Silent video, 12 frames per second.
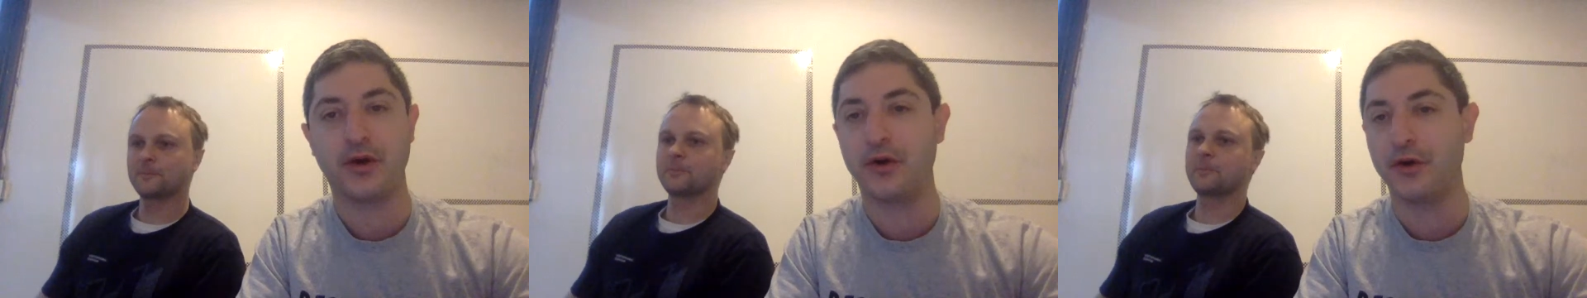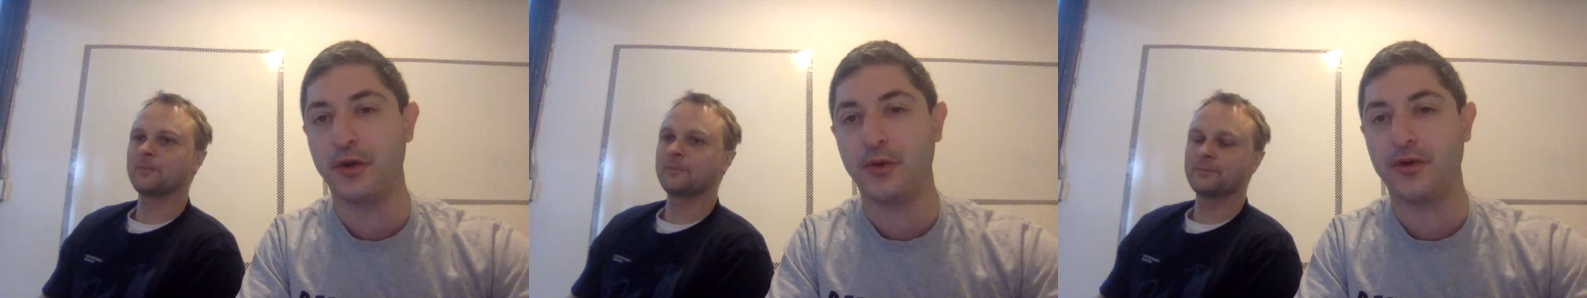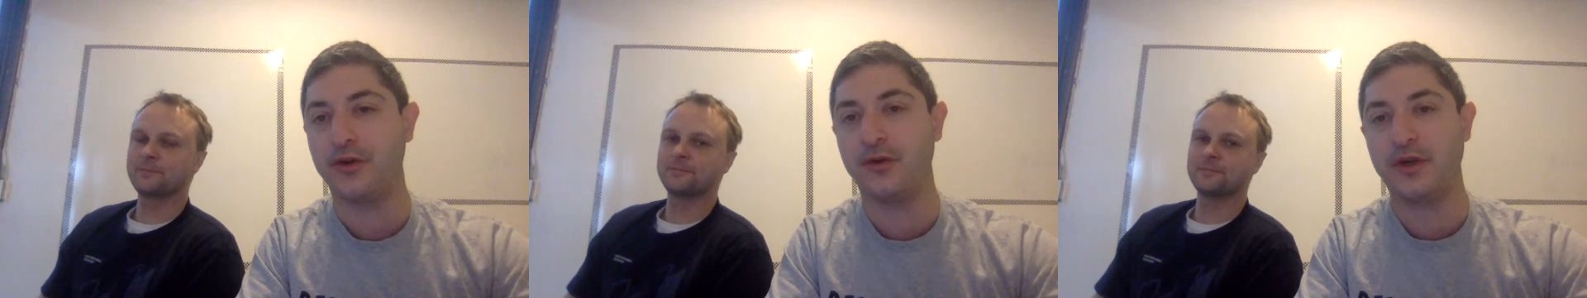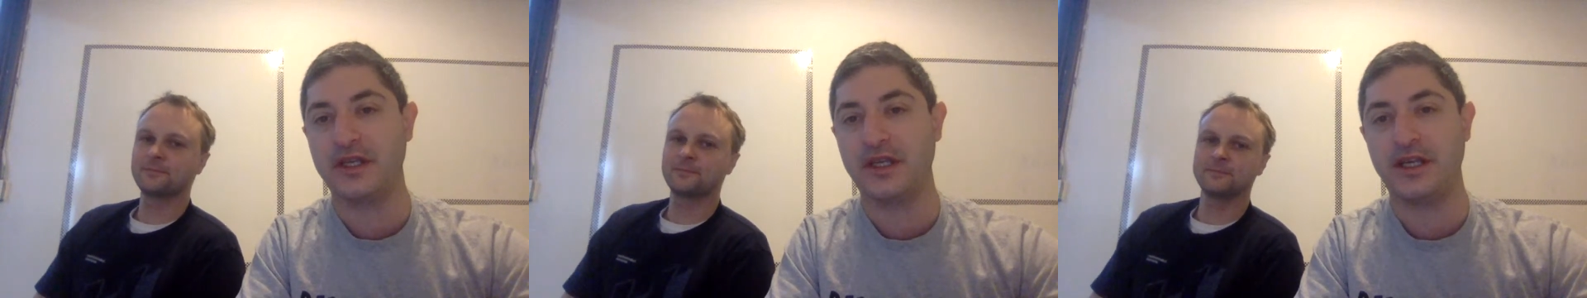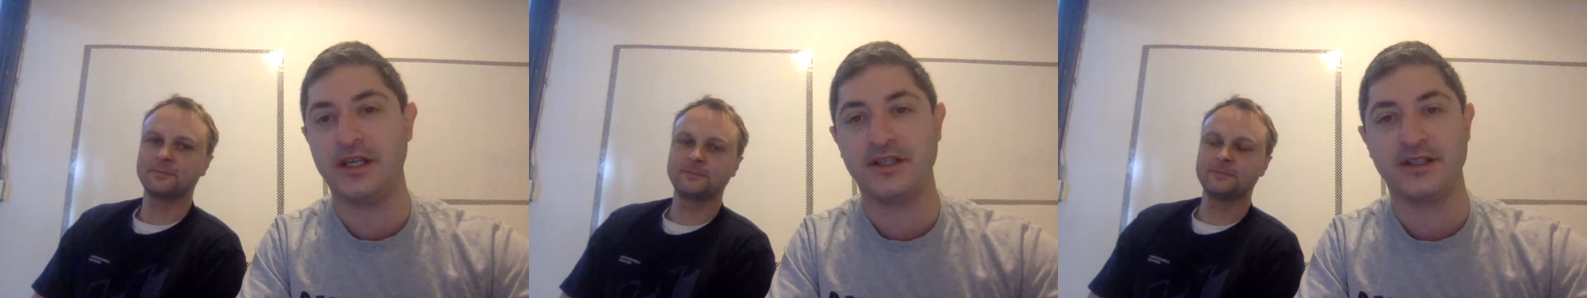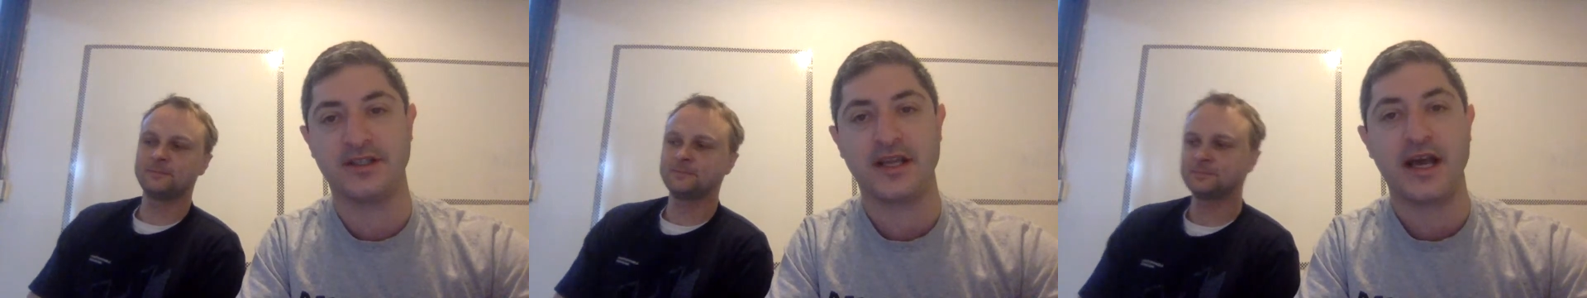Speaker 1: All you are doing is
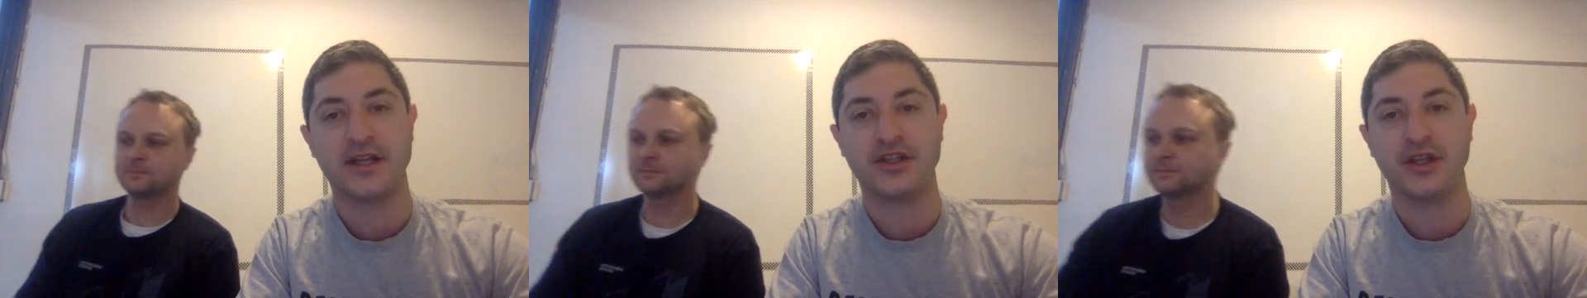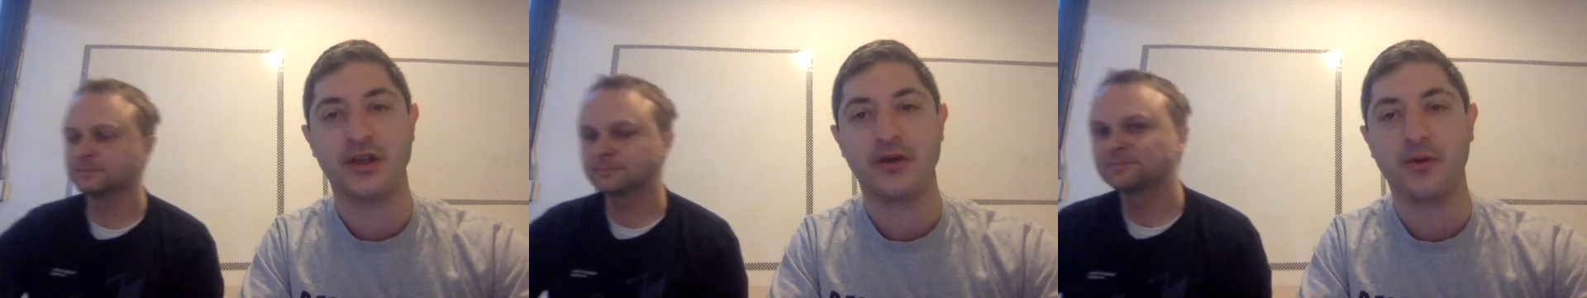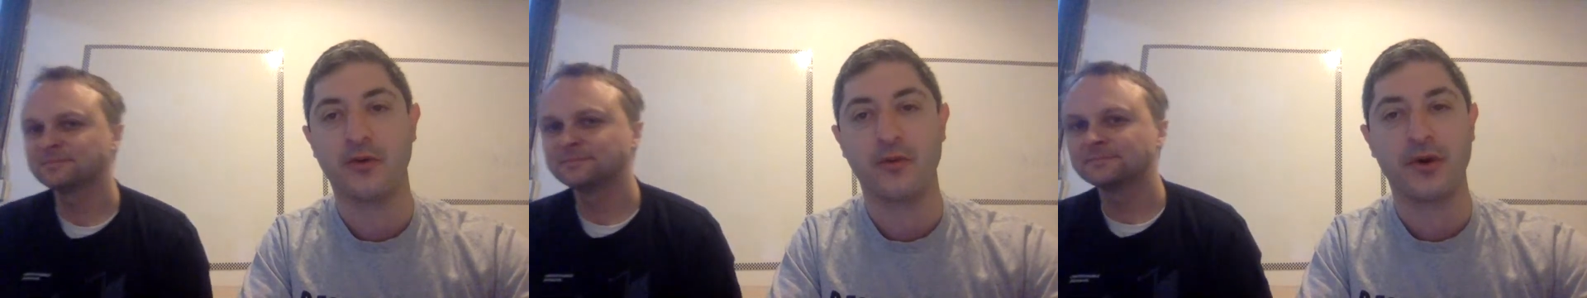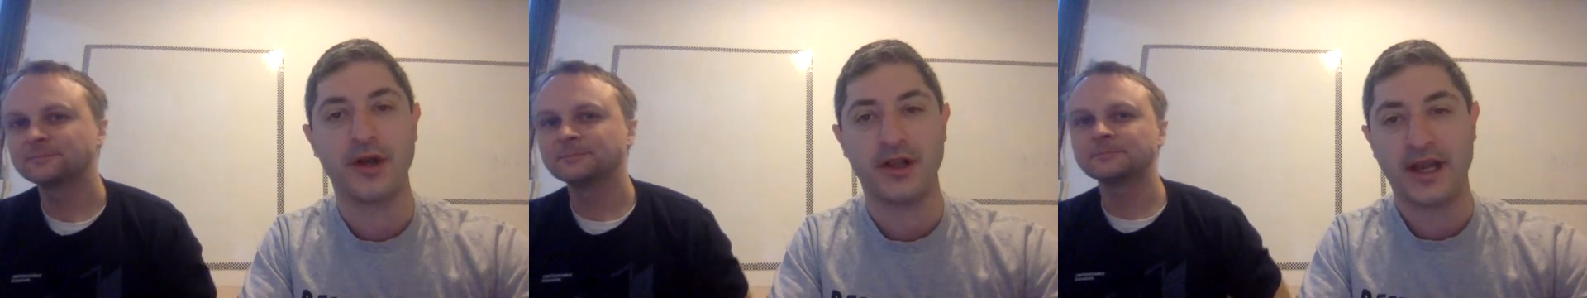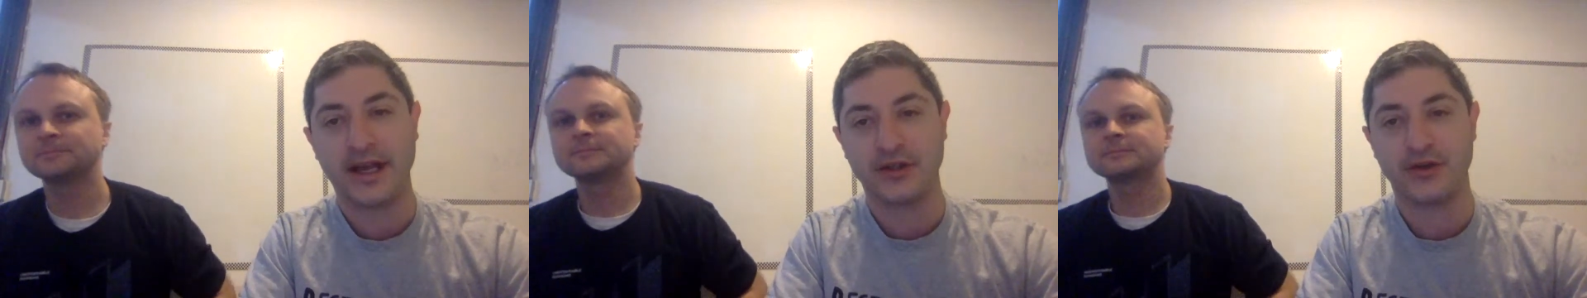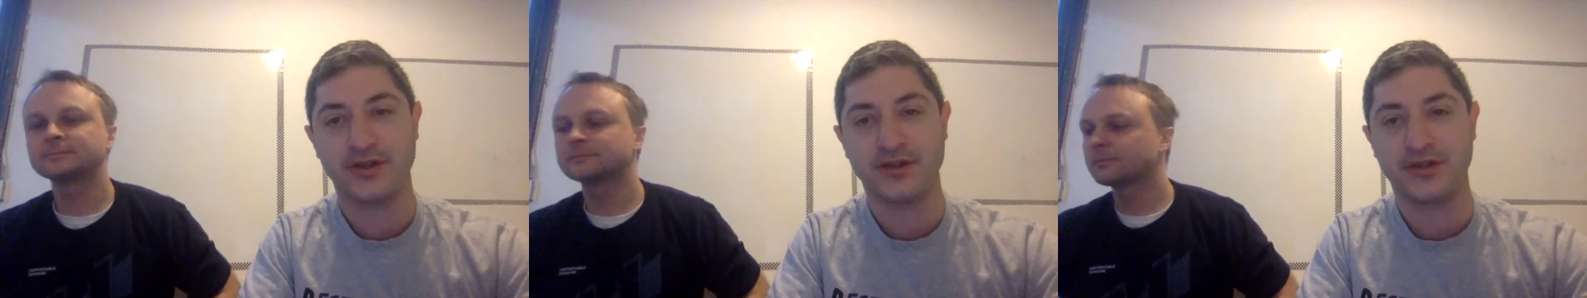attaching your wallet
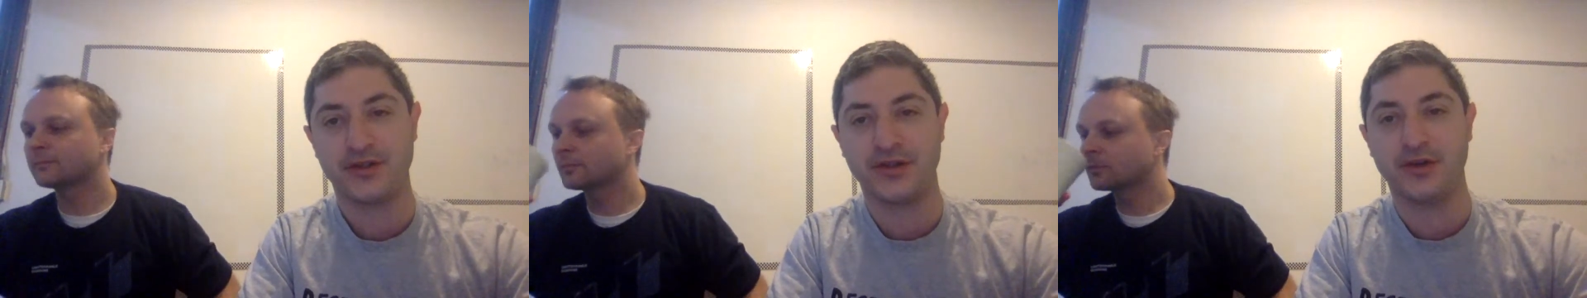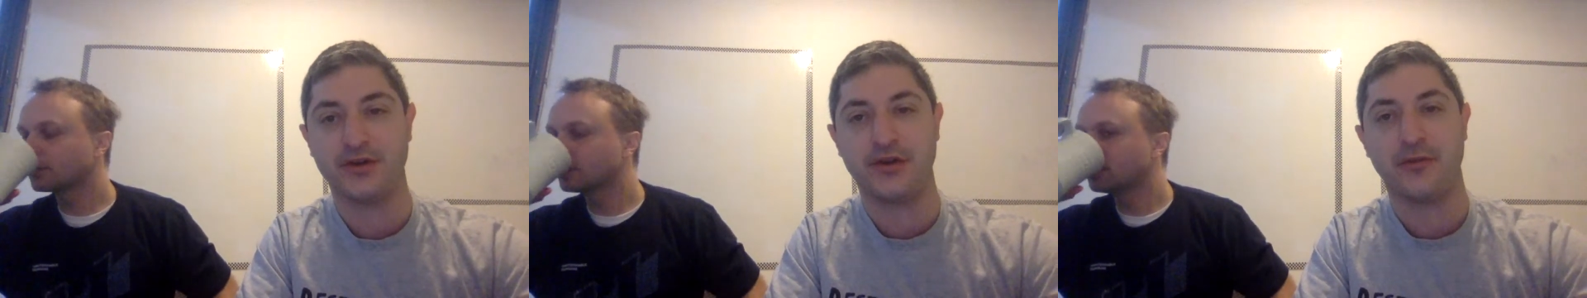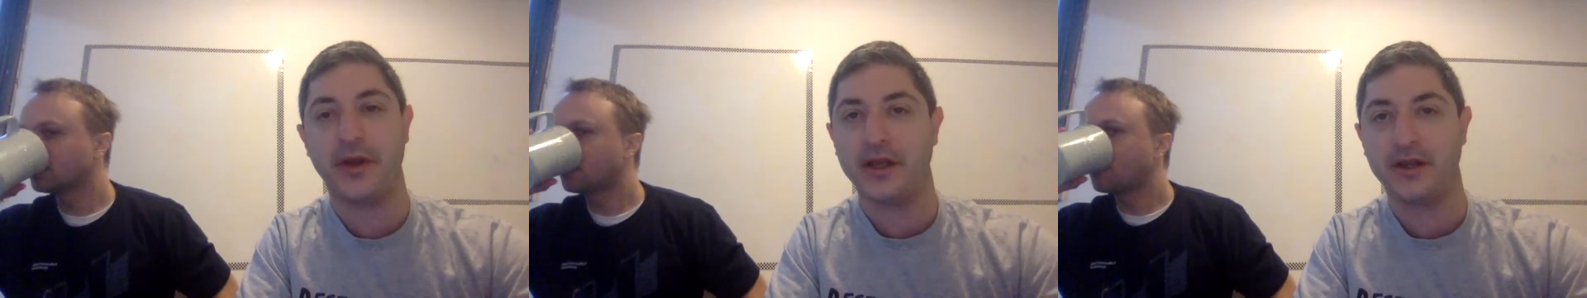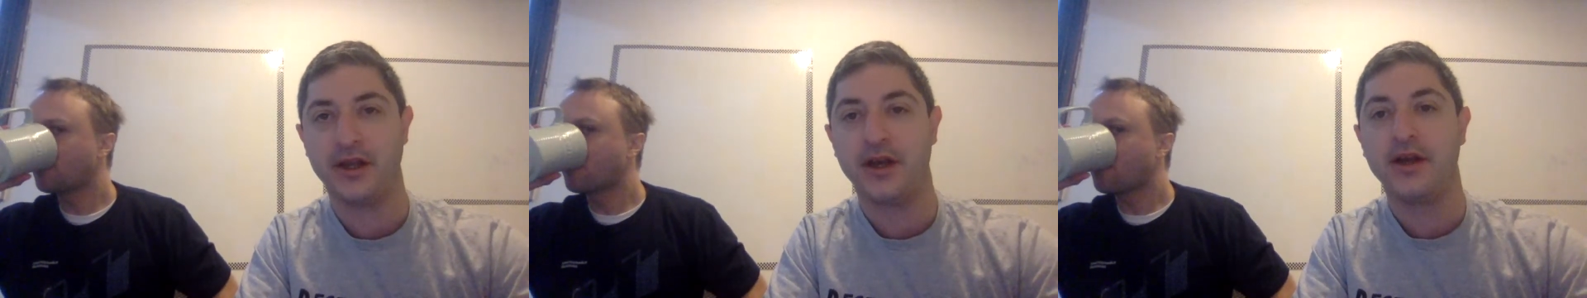addresses to your domain